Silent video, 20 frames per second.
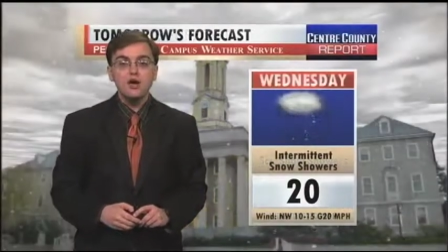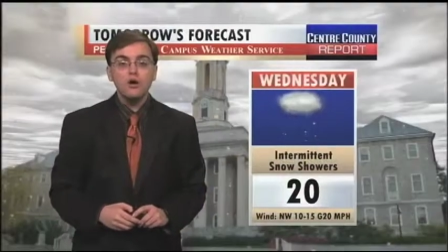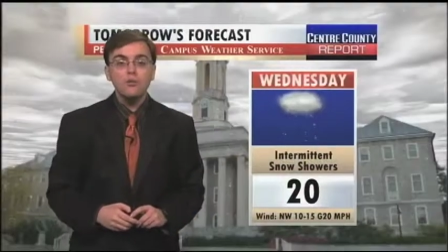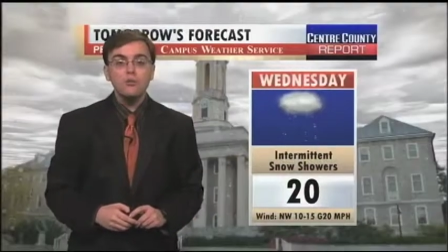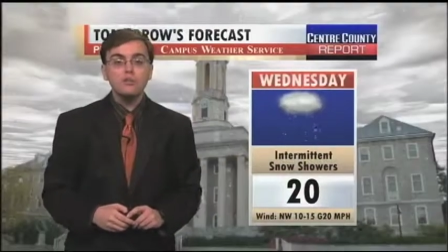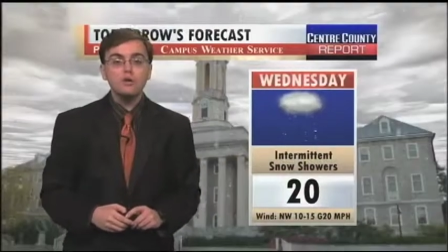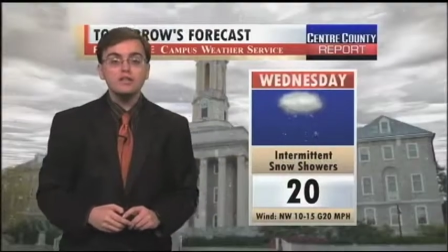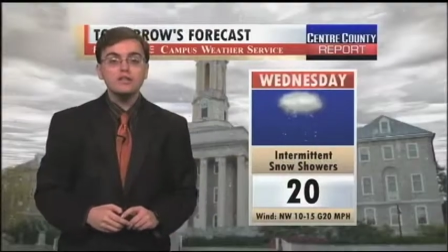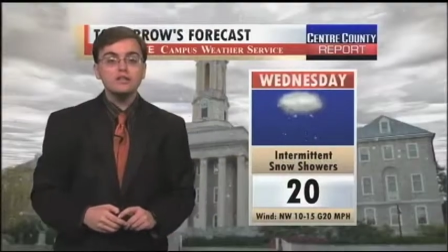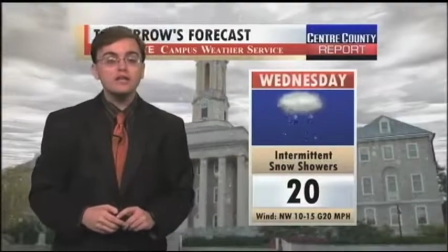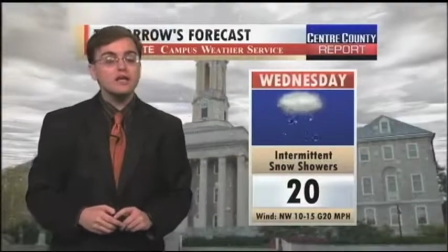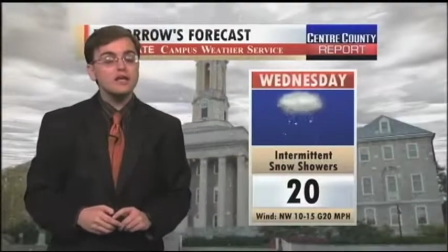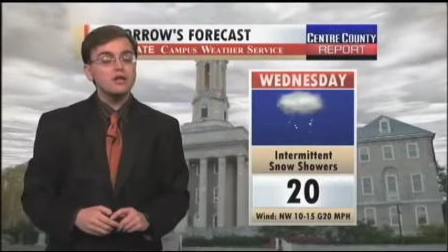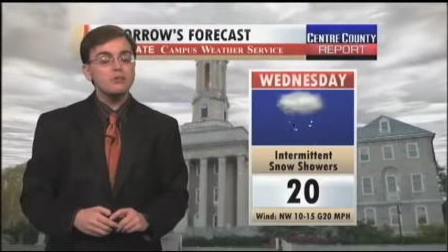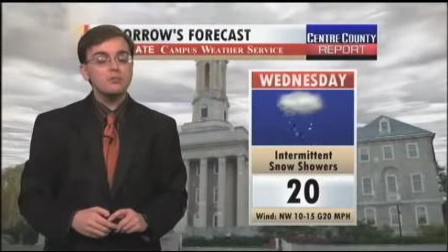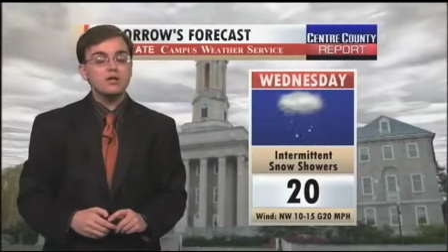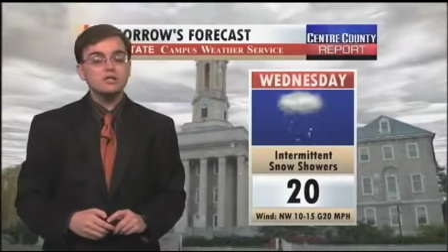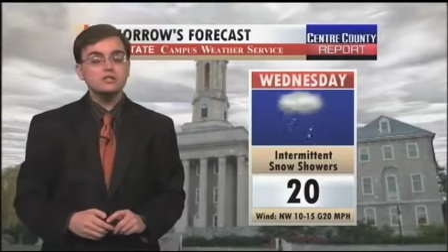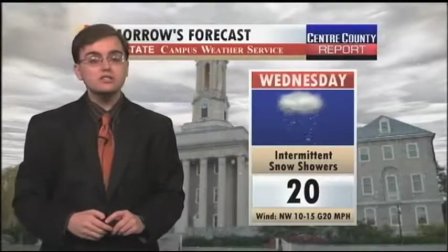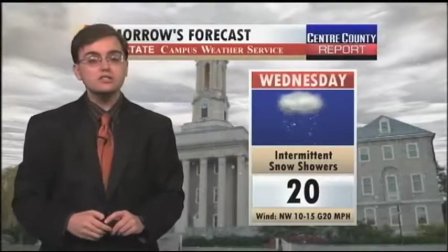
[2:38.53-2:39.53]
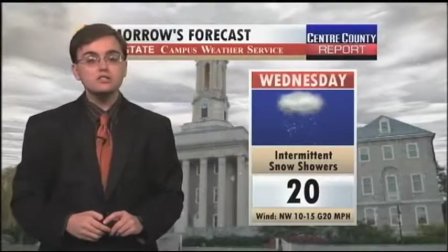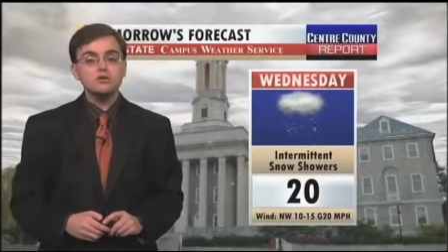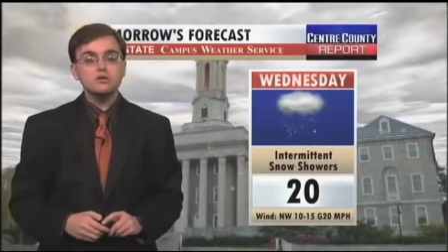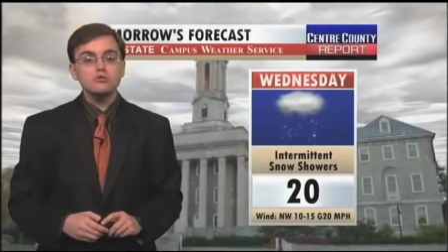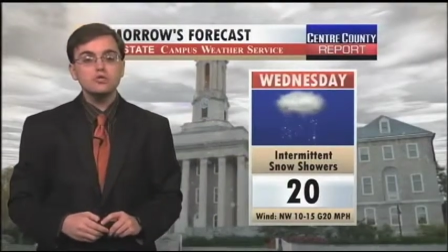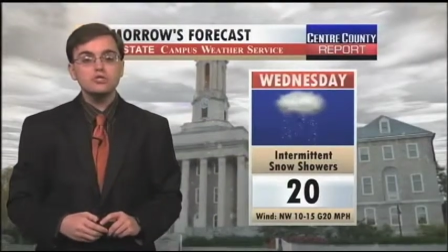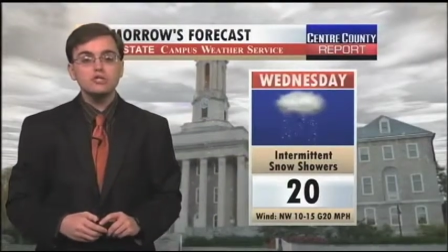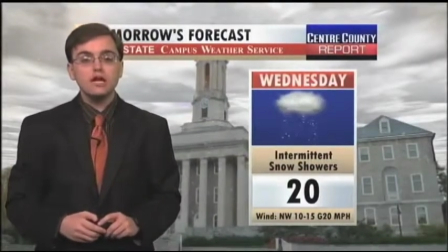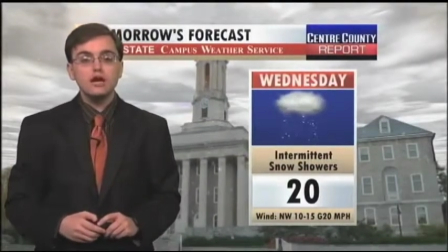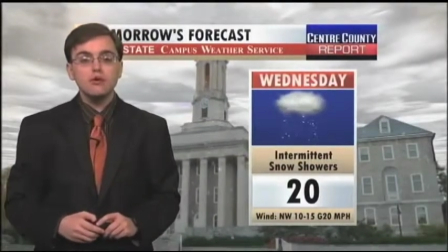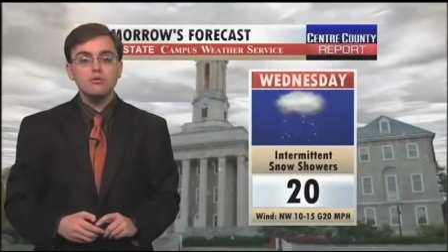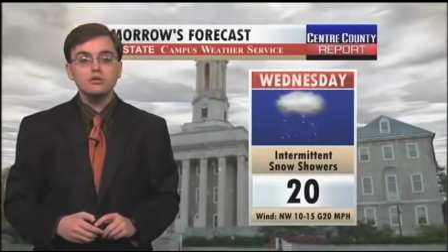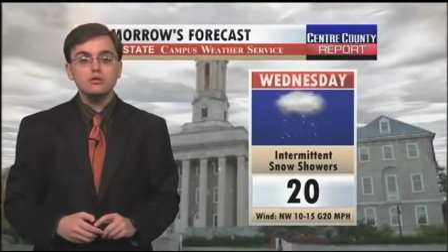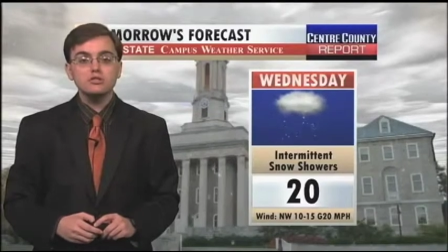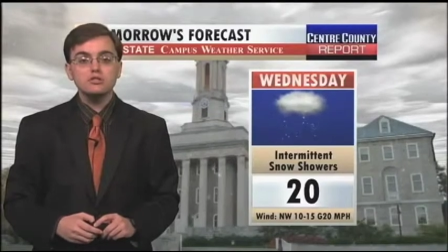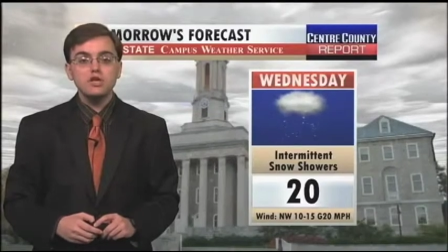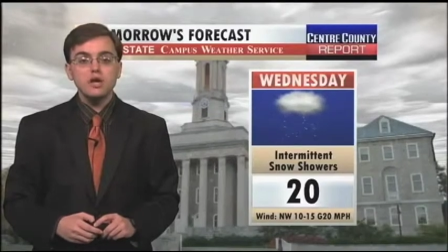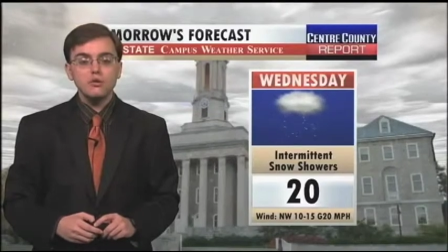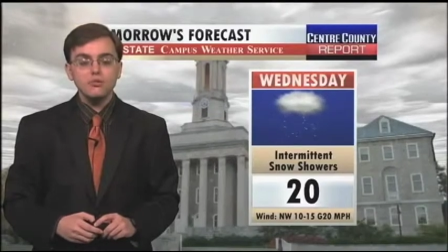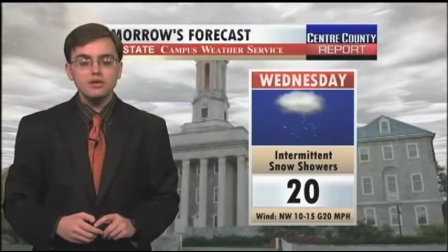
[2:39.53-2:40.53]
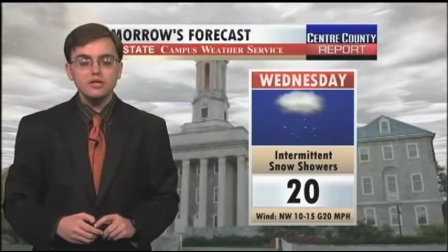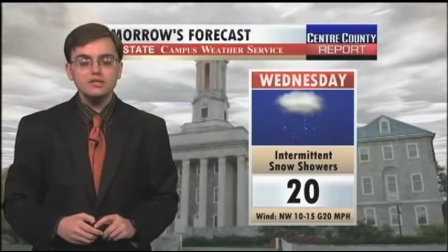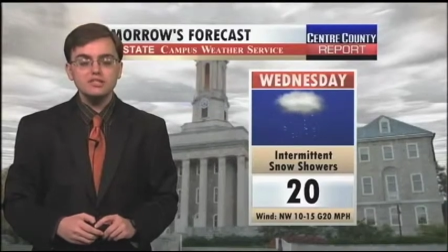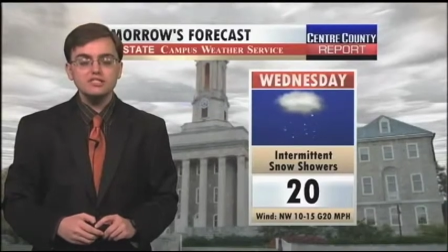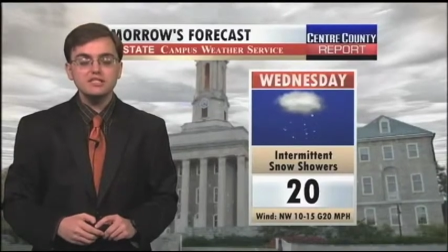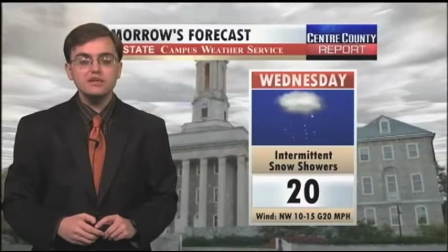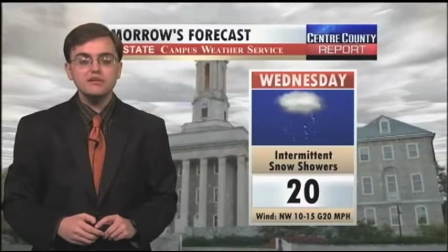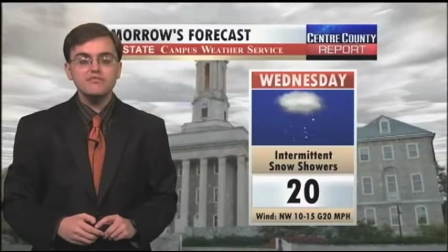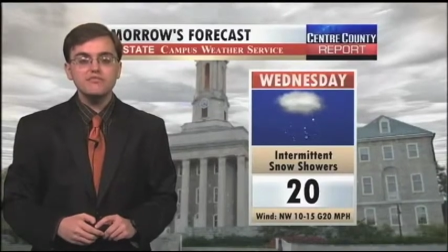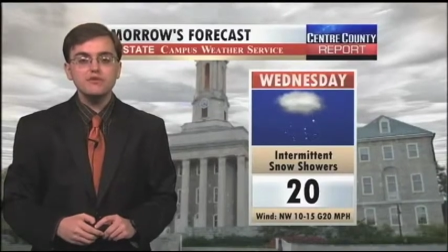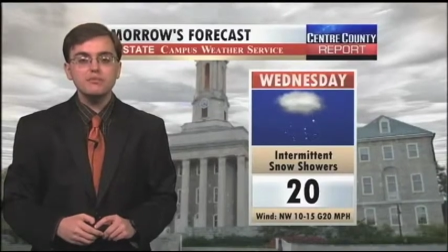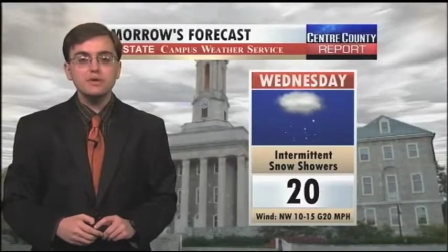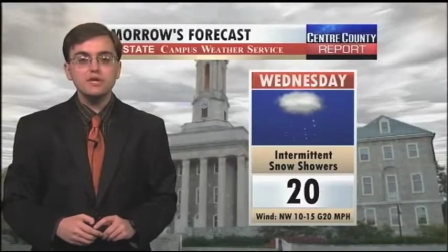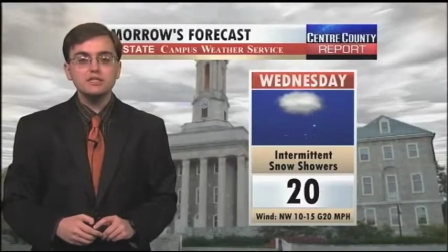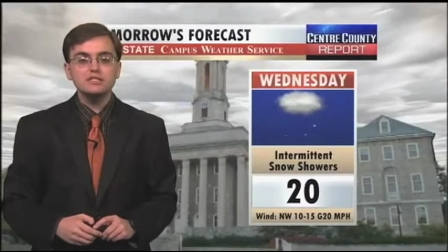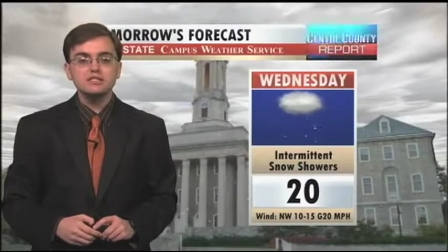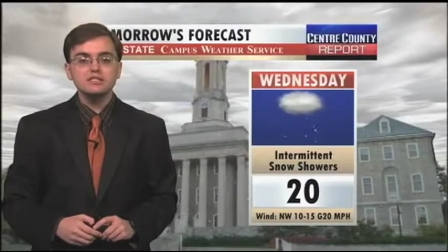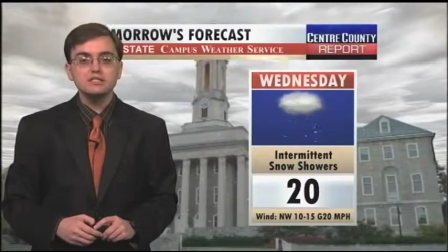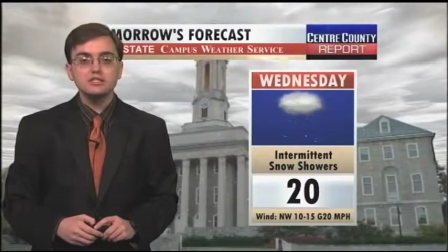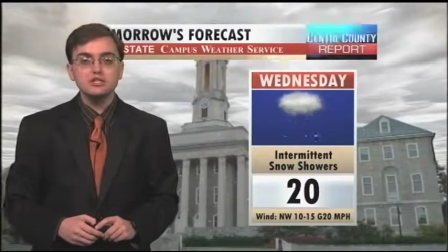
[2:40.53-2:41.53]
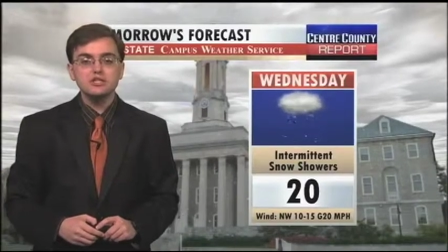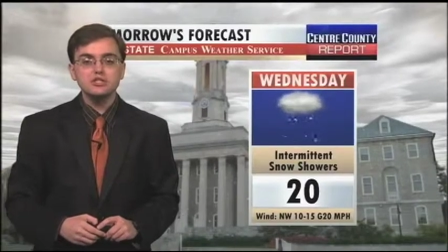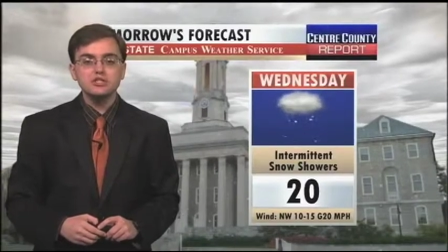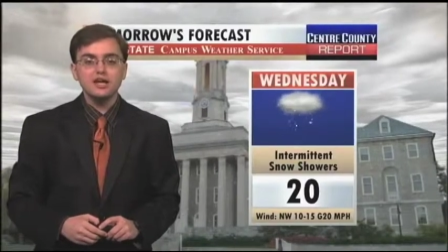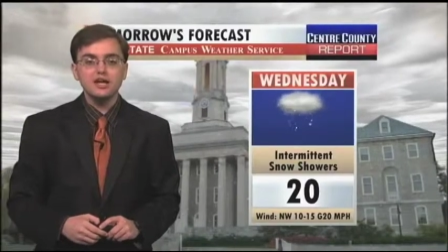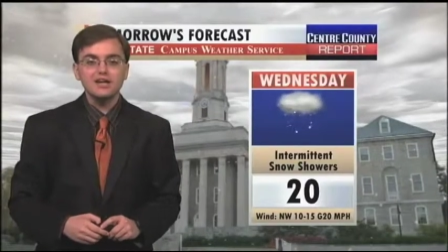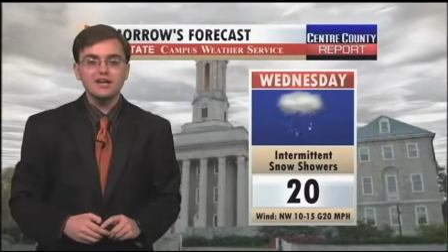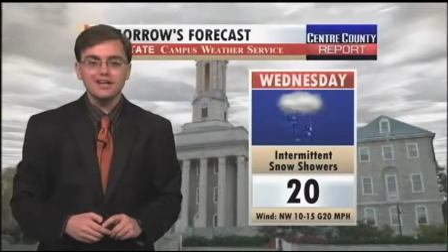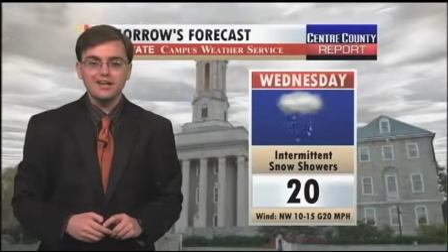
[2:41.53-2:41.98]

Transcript: with intermittent snow showers. We could see a few peaks of sunshine,